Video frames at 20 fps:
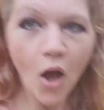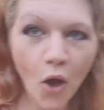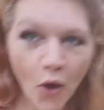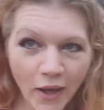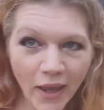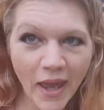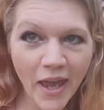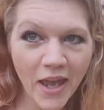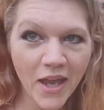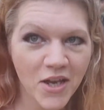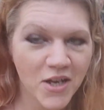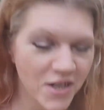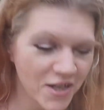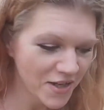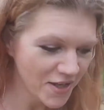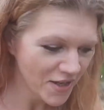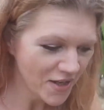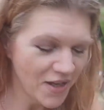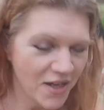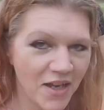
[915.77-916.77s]
Okay,
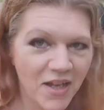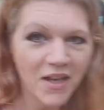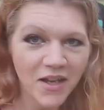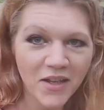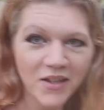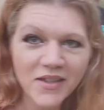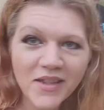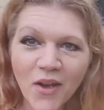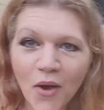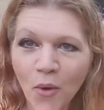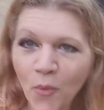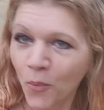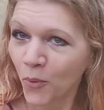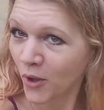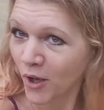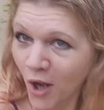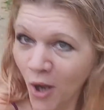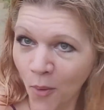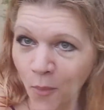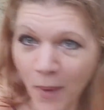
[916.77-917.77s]
so
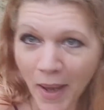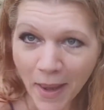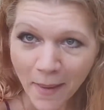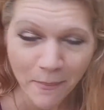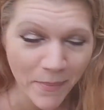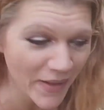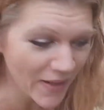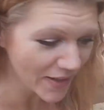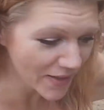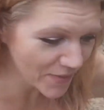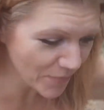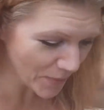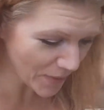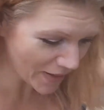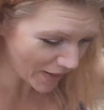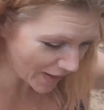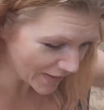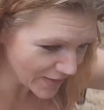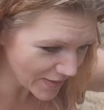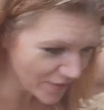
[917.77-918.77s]
we're all wet because we
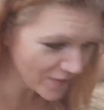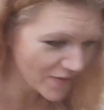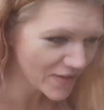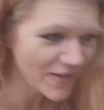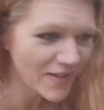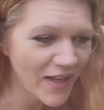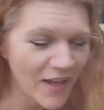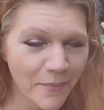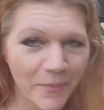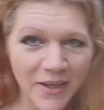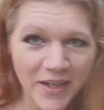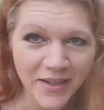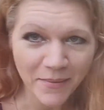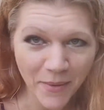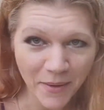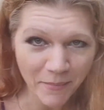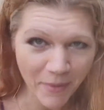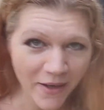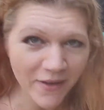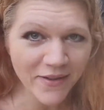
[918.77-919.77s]
had to go see because
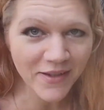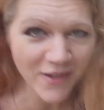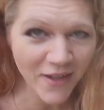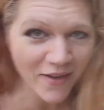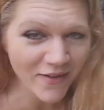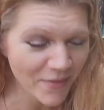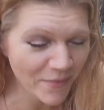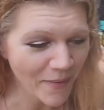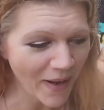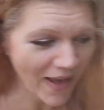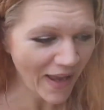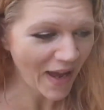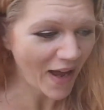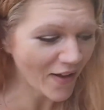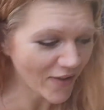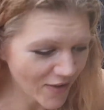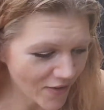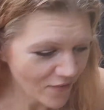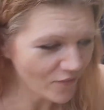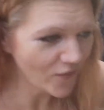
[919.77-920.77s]
my parents thought it was my
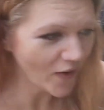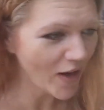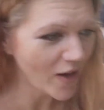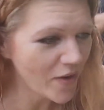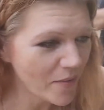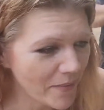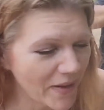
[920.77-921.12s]
house on fire.